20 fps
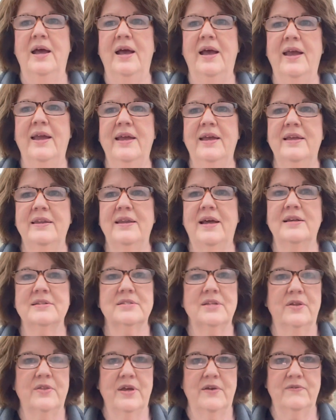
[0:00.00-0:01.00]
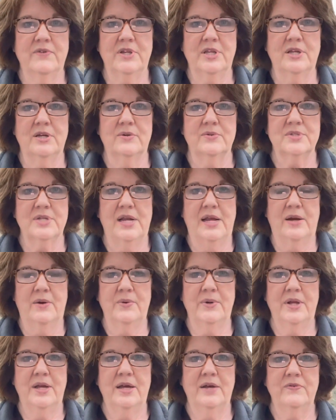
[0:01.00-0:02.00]
And I saw that video. It's an hour
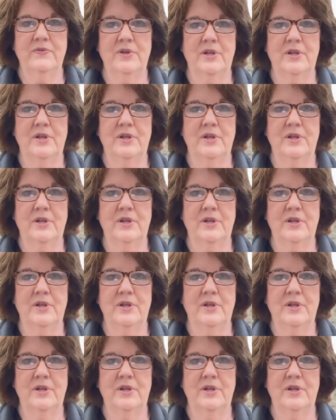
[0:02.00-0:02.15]
and a half